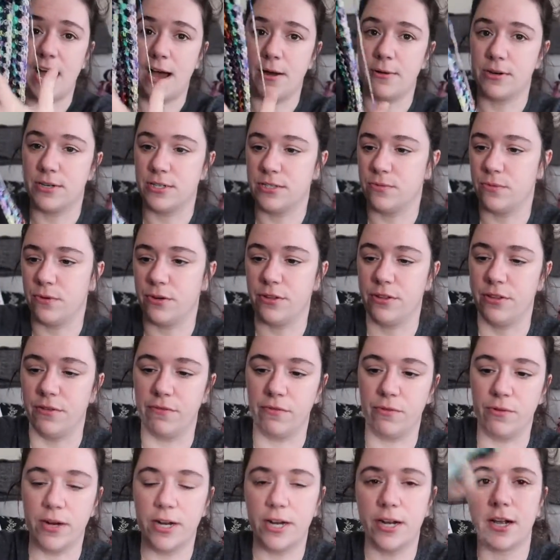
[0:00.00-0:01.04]
hours worth
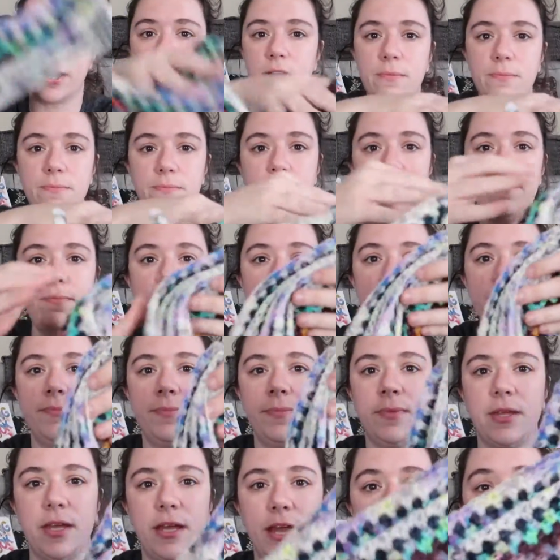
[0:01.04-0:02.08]
of work.
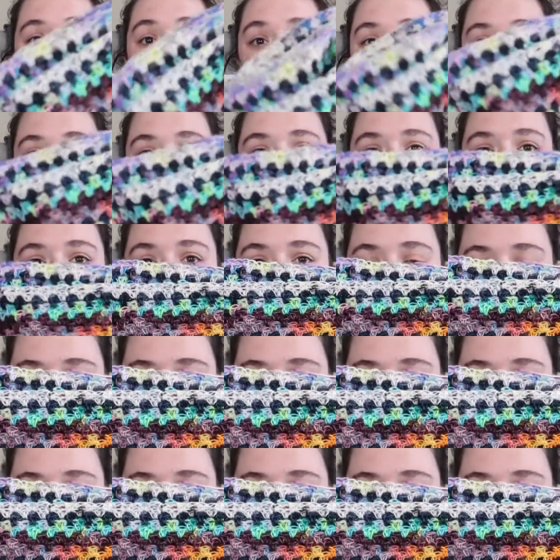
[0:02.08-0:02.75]
I am in